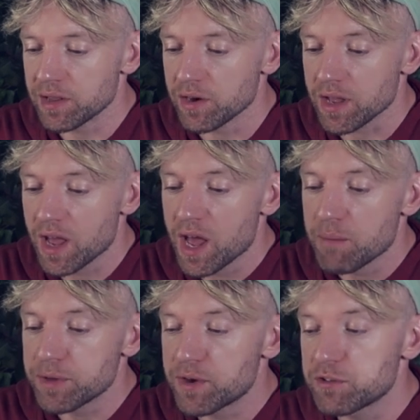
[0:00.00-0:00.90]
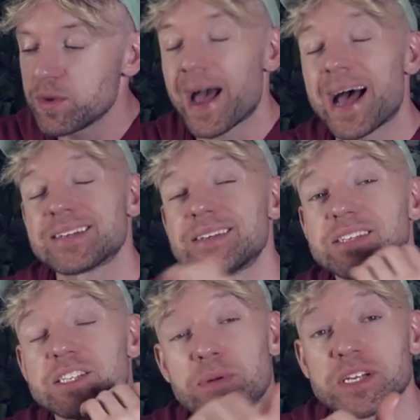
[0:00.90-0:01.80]
Now look, because we asked
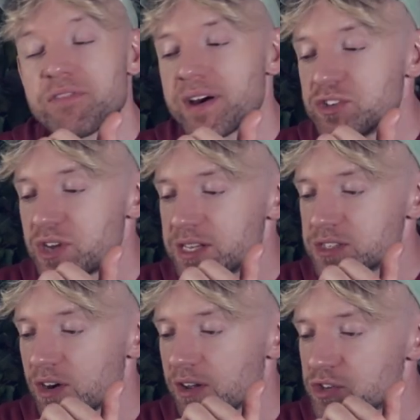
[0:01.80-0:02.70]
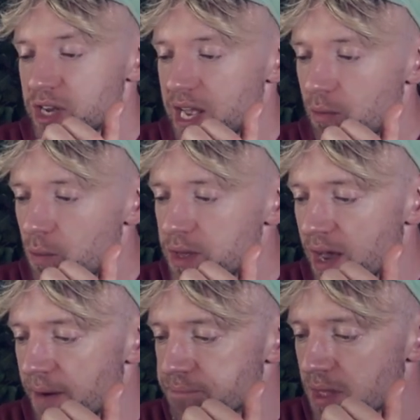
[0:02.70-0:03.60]
it to specify in JSON, check out what we
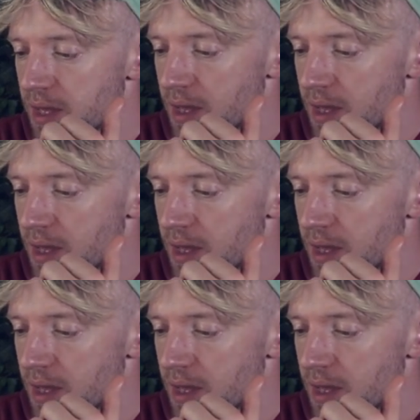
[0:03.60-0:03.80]
get.